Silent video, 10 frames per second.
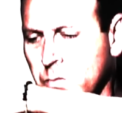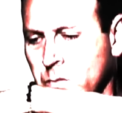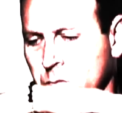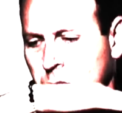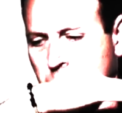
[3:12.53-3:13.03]

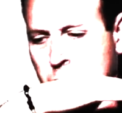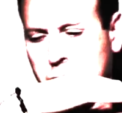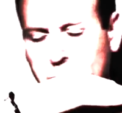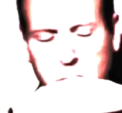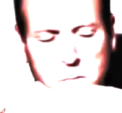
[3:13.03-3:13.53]
We know it's
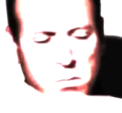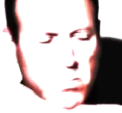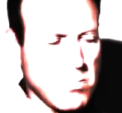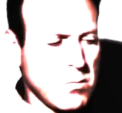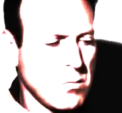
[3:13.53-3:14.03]
going to get
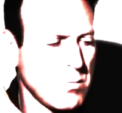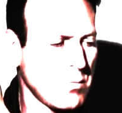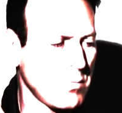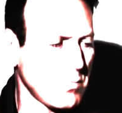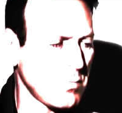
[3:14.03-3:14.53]
filled up
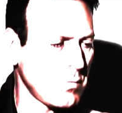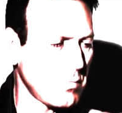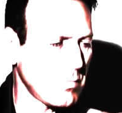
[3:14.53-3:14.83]
with junk